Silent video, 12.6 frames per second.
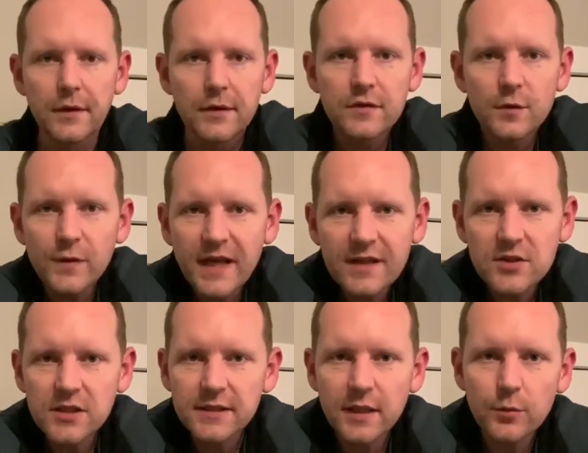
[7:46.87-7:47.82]
So we
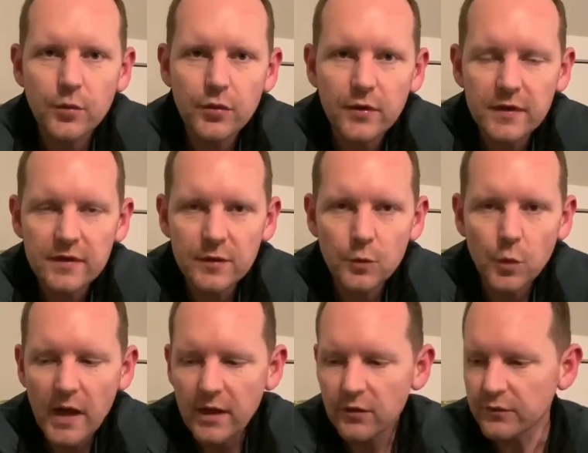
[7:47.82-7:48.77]
actually did pretty
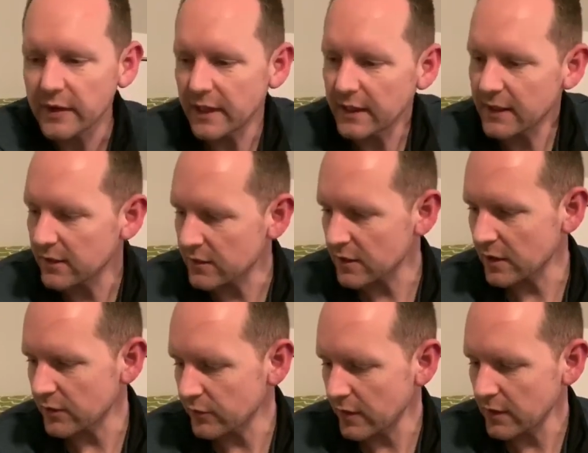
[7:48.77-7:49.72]
well really
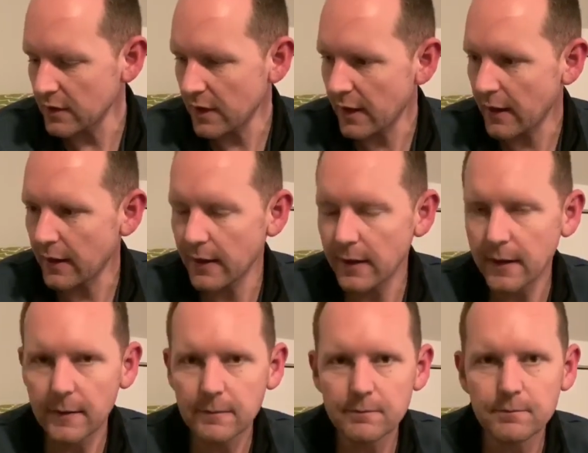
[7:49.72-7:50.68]
considering.
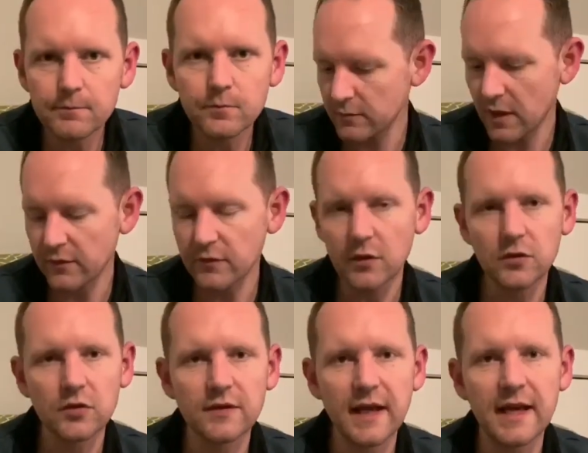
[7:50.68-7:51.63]
Um, I've not
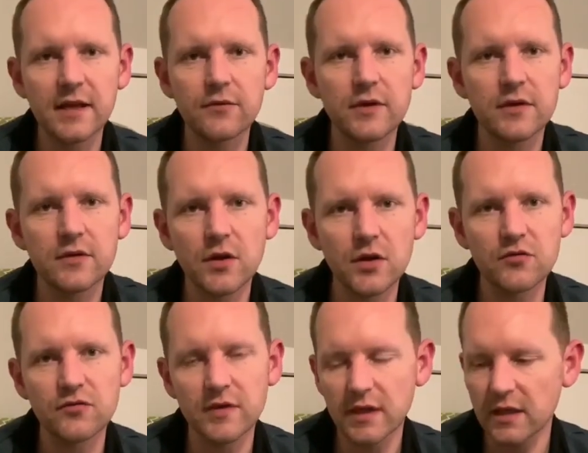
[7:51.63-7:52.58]
done any research
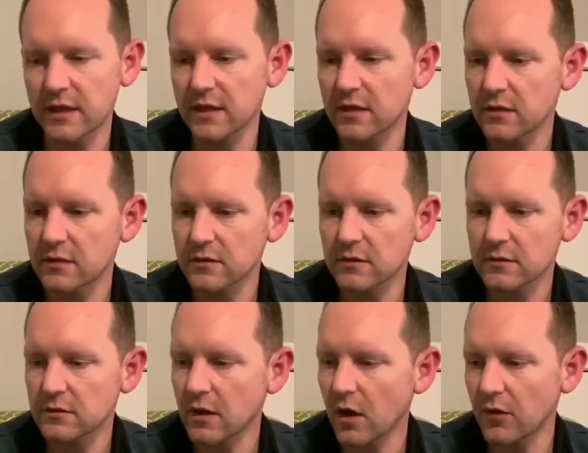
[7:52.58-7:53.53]
really
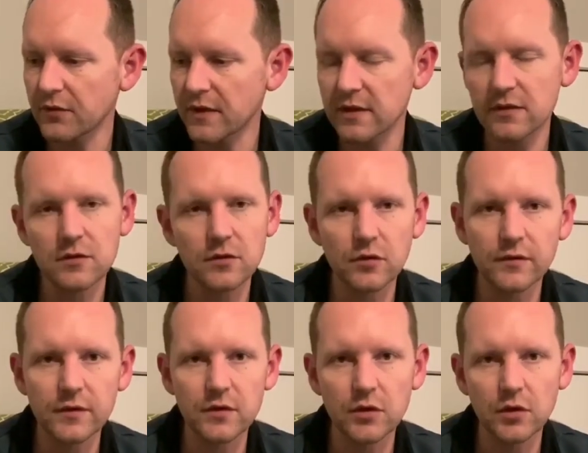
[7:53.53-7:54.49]
on this stuff
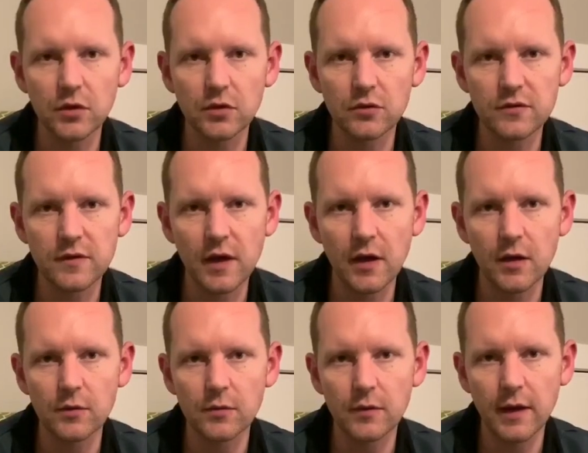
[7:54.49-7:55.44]
at all,
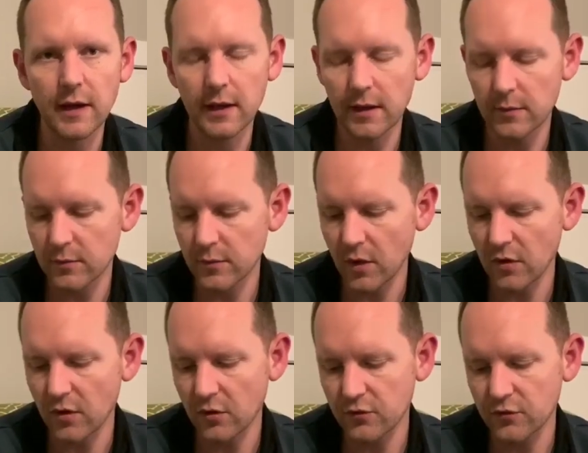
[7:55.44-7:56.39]
so um, I'm not
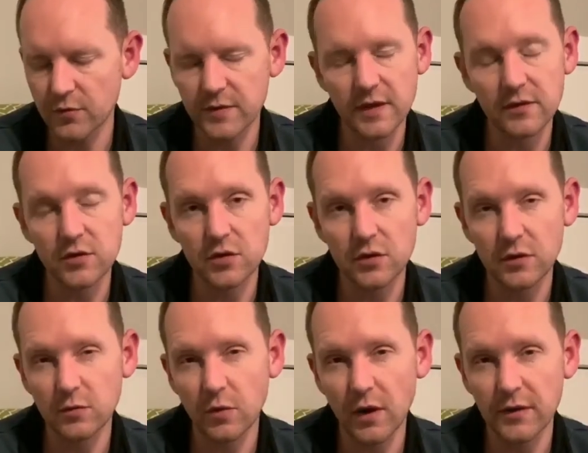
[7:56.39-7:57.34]
100% sure
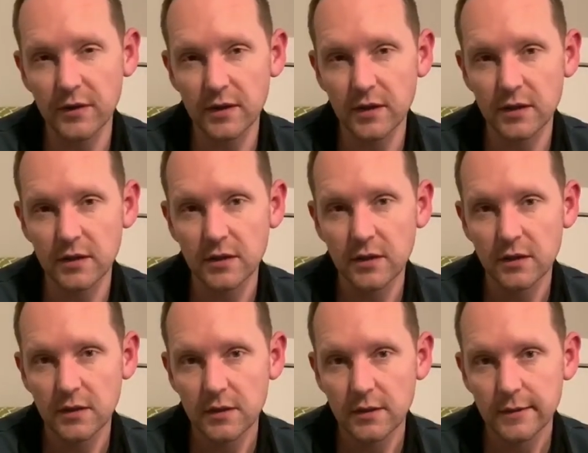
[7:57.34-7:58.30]
what the
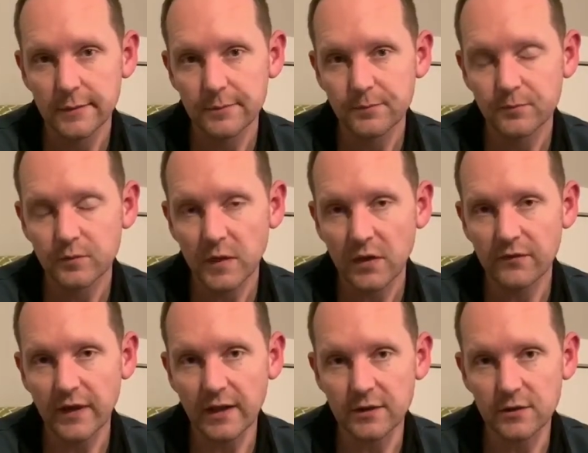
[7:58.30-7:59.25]

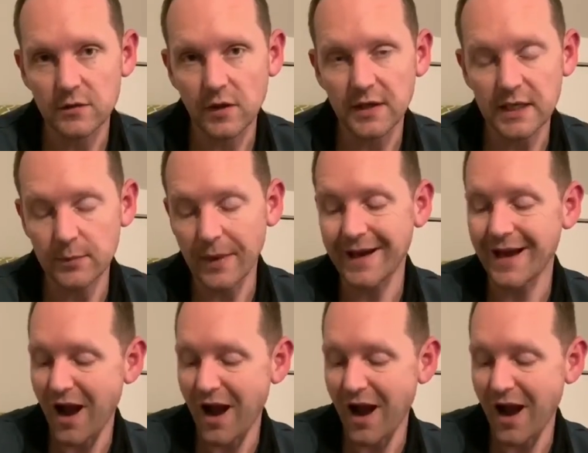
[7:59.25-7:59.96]
values on eBay